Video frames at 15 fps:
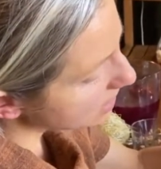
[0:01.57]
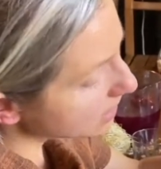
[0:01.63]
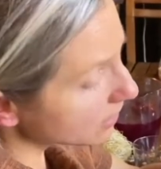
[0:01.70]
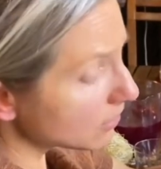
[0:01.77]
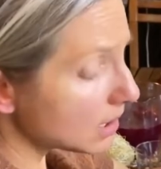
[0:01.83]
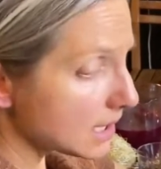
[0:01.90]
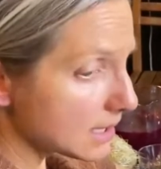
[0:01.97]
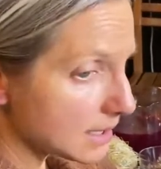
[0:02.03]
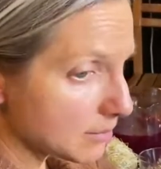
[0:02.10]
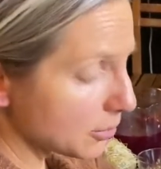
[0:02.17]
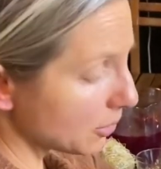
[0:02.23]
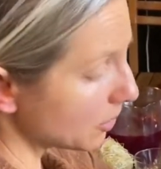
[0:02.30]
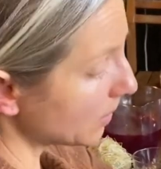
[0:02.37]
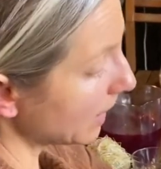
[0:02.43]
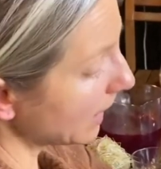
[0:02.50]
really simple
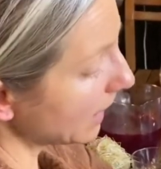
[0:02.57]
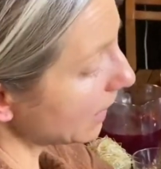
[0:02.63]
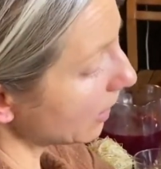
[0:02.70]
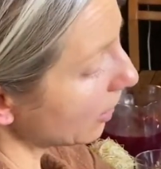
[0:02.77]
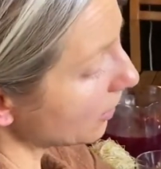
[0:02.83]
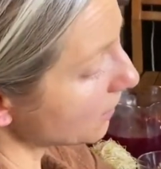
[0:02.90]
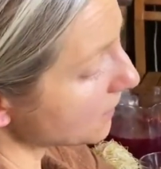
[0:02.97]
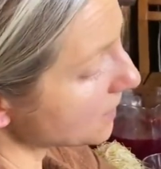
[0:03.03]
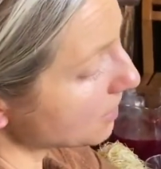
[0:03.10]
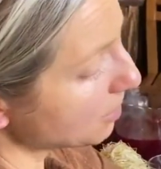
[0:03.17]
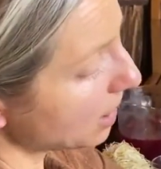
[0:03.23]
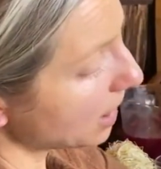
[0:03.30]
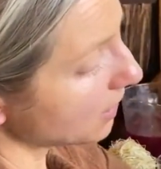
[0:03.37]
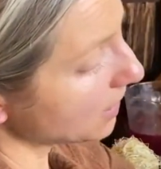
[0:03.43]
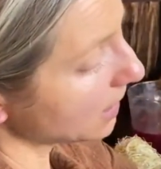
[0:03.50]
way of
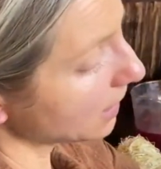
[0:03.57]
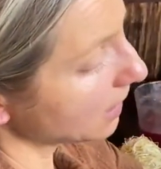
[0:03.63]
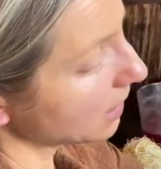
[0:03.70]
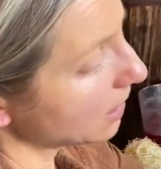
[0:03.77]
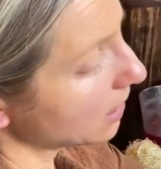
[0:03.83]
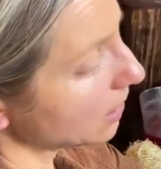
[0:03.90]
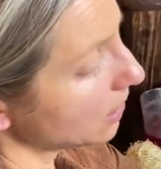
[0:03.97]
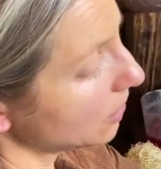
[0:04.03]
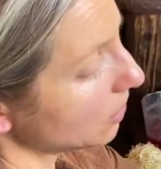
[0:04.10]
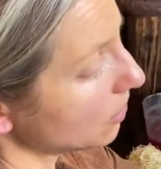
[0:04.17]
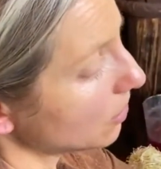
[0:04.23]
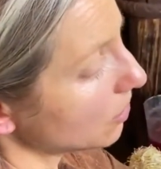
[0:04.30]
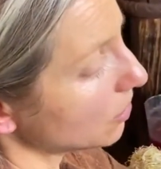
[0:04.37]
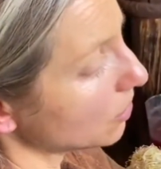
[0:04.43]
sprouting your